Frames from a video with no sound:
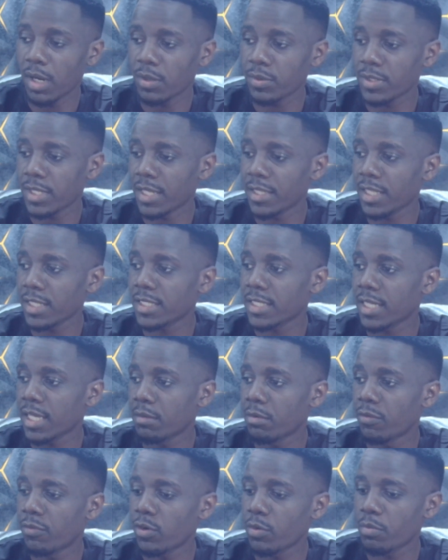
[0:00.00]
and that's the
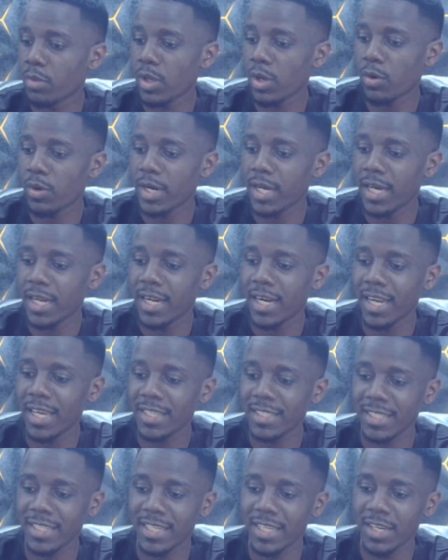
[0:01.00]
game of football you're gonna
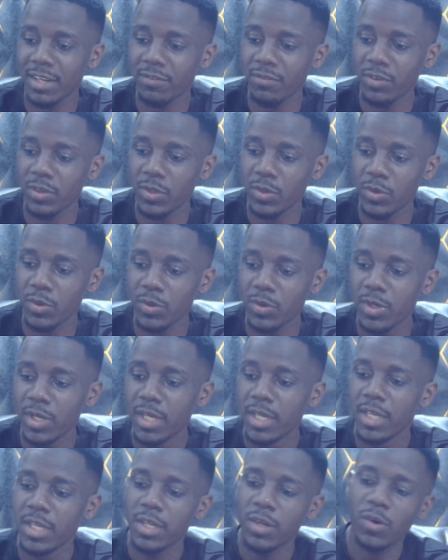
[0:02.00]
analyze in here for you.
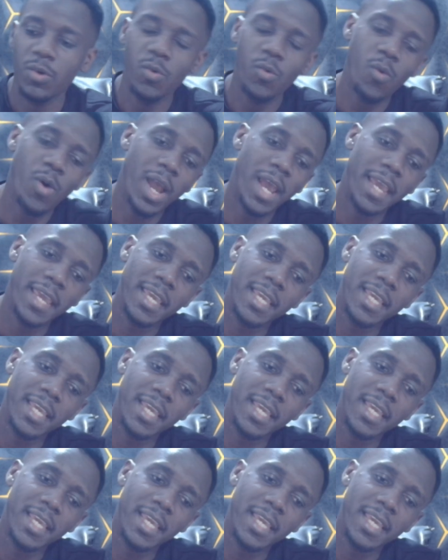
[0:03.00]
Why